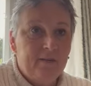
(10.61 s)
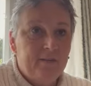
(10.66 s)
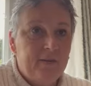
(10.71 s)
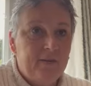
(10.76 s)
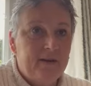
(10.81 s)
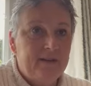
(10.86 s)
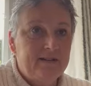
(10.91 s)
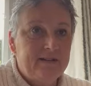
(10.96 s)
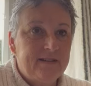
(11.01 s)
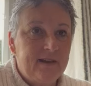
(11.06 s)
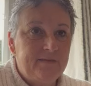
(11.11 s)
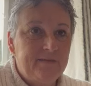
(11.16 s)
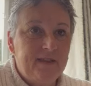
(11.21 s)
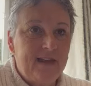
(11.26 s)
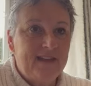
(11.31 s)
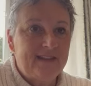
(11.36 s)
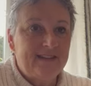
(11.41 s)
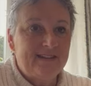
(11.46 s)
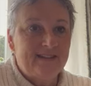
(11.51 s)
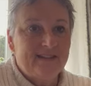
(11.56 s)
but
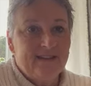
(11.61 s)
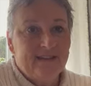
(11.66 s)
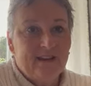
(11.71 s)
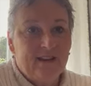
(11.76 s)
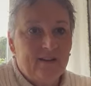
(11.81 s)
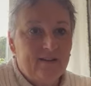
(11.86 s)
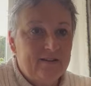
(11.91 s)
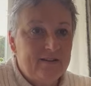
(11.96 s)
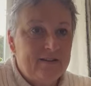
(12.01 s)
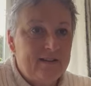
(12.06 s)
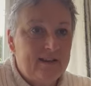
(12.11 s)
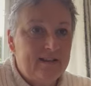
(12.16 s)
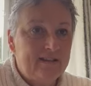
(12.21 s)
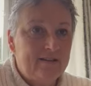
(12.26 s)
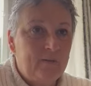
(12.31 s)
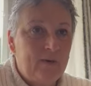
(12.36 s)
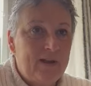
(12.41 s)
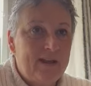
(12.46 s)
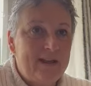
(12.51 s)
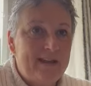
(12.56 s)
that's, you know, that's
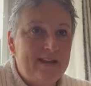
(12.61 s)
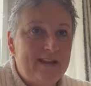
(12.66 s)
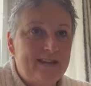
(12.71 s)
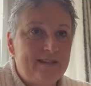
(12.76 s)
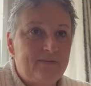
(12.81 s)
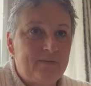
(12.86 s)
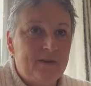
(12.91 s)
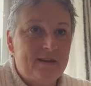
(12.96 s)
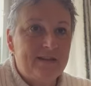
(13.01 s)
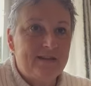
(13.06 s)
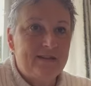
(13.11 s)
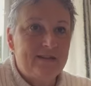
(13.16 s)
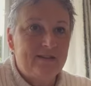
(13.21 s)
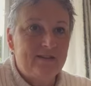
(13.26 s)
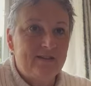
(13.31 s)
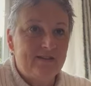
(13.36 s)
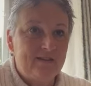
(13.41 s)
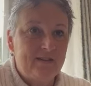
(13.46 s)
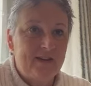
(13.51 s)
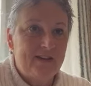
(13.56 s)
the way it is, because this
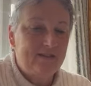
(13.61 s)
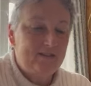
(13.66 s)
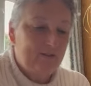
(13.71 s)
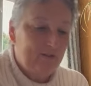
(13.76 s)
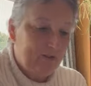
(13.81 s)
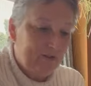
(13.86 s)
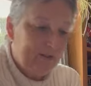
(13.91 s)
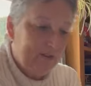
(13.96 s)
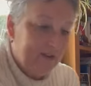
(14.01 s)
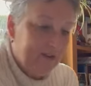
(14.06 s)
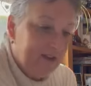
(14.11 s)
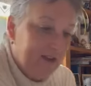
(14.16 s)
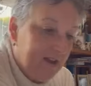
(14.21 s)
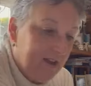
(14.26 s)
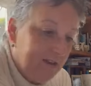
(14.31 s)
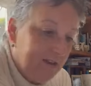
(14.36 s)
is, it's not a